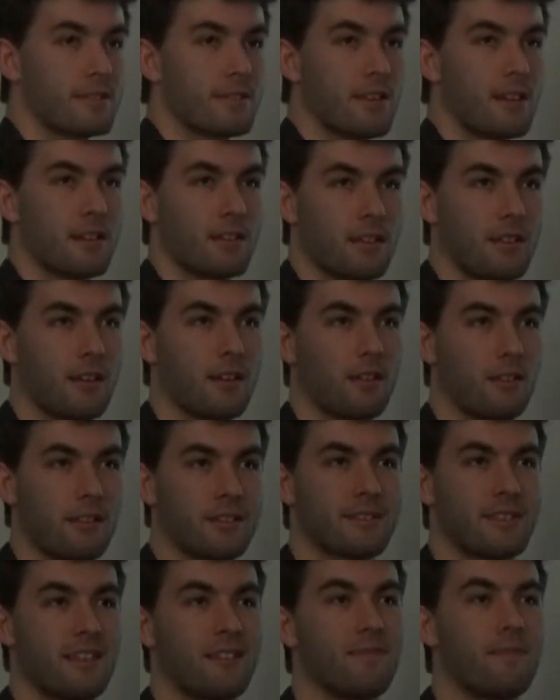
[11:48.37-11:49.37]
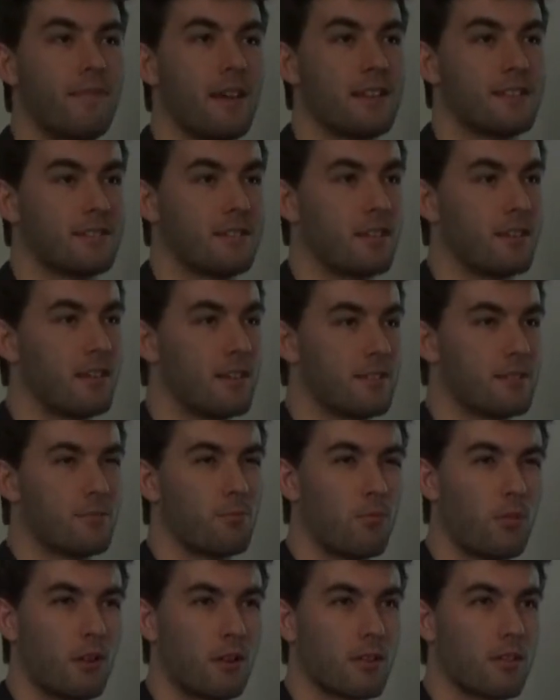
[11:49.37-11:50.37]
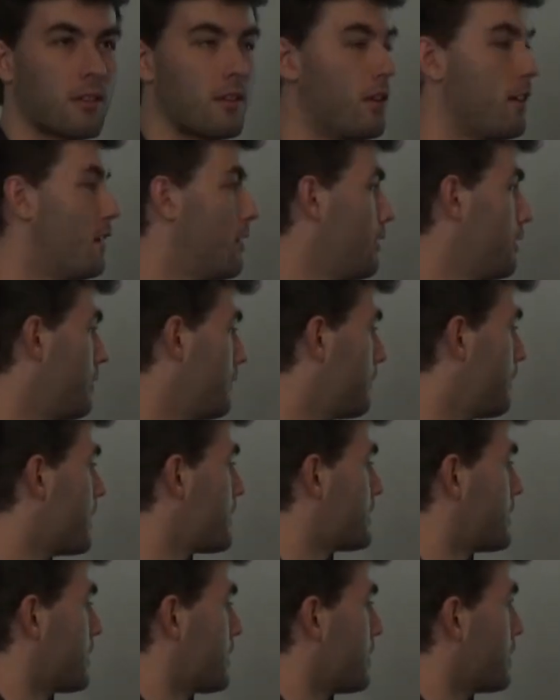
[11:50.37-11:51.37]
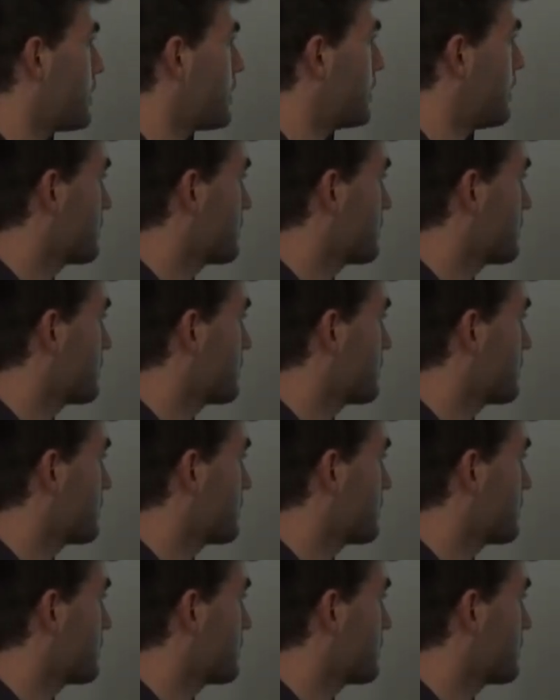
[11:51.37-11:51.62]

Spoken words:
a second kicker. Let's invest in it. It's worth investing in.